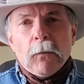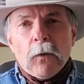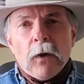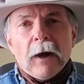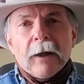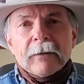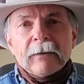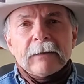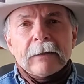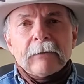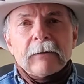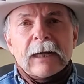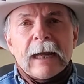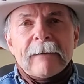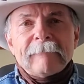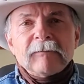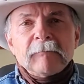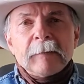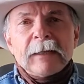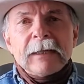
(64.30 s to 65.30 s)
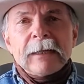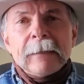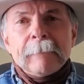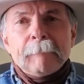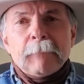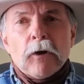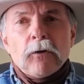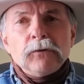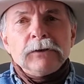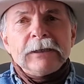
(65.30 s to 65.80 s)
want their government
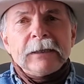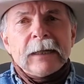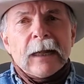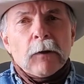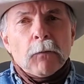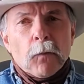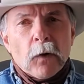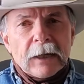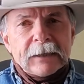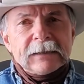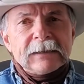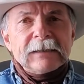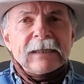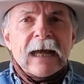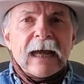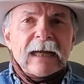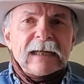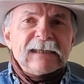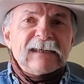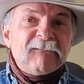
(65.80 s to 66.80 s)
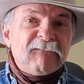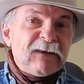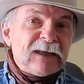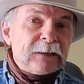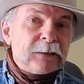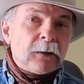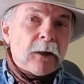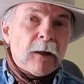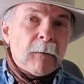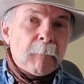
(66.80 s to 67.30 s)
imposing a
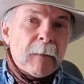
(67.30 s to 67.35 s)
one-size-fits-all